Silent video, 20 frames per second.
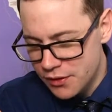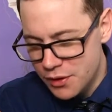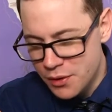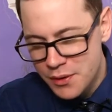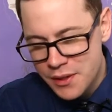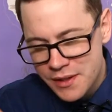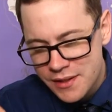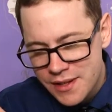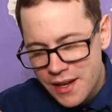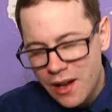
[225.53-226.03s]
You
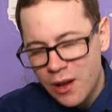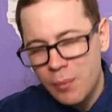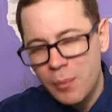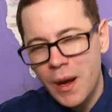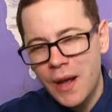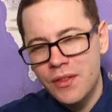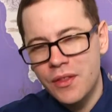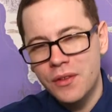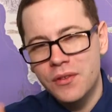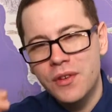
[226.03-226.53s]
can tell
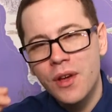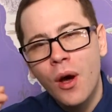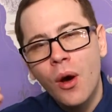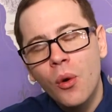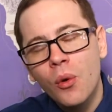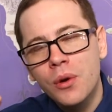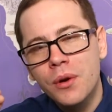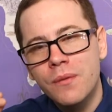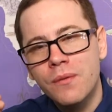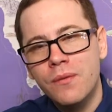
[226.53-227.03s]
by the
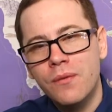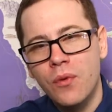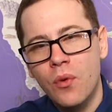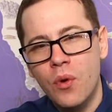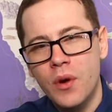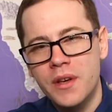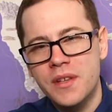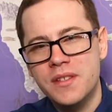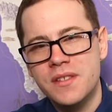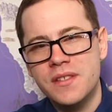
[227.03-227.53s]
tone
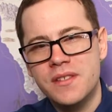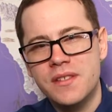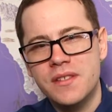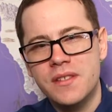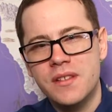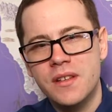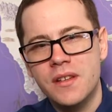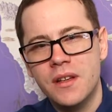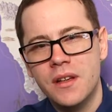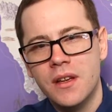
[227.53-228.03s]
of voice.
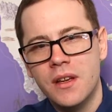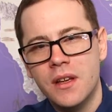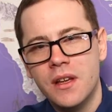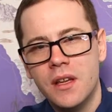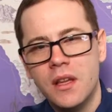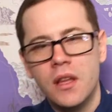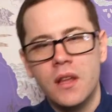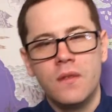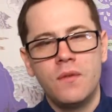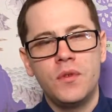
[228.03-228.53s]

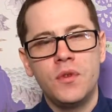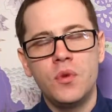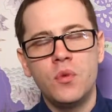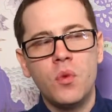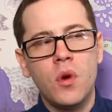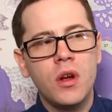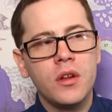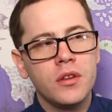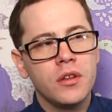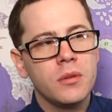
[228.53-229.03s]
If you
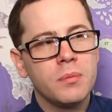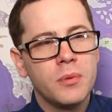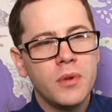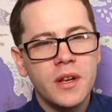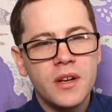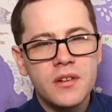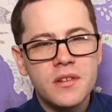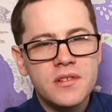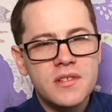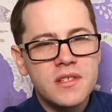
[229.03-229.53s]
want your
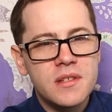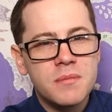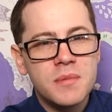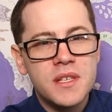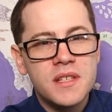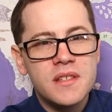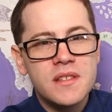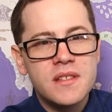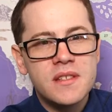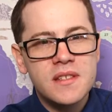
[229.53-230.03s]
players to be
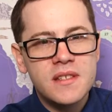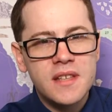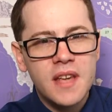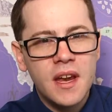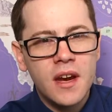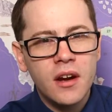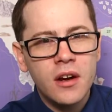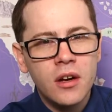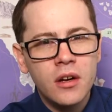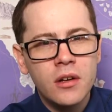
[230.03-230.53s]

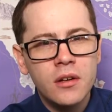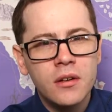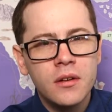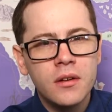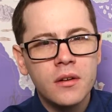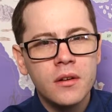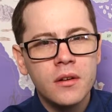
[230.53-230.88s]
scared,